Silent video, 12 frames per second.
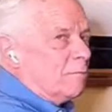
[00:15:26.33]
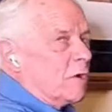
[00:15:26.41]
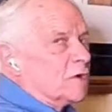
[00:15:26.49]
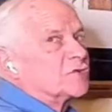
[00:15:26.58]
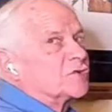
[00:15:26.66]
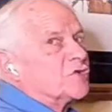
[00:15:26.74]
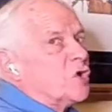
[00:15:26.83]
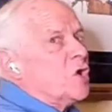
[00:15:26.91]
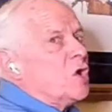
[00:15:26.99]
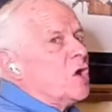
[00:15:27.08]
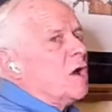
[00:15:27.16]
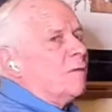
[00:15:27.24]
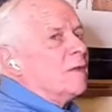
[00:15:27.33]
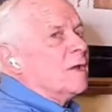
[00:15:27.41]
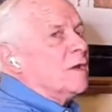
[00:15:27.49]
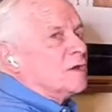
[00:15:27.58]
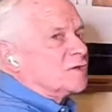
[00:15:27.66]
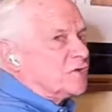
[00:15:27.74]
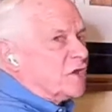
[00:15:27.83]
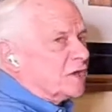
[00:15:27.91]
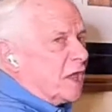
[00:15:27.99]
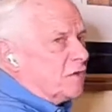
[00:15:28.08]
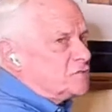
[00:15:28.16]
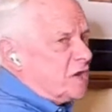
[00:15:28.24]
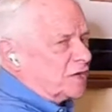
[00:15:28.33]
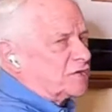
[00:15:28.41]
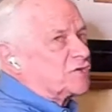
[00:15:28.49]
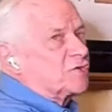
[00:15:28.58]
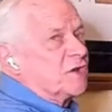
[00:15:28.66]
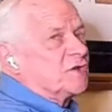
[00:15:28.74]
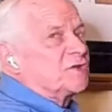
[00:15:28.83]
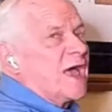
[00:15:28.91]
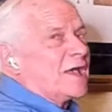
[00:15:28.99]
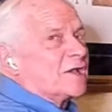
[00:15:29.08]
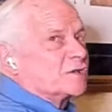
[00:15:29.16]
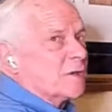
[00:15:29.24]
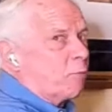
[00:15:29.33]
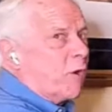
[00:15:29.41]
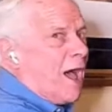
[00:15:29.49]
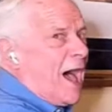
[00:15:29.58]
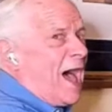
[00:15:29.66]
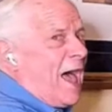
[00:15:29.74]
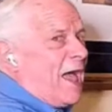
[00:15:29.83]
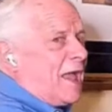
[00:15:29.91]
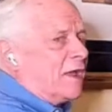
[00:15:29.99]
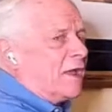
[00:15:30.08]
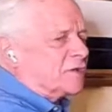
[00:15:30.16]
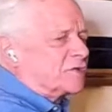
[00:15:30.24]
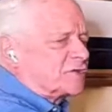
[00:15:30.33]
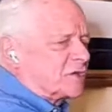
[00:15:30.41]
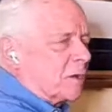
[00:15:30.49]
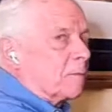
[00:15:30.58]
mercy, seeking justice as the prize.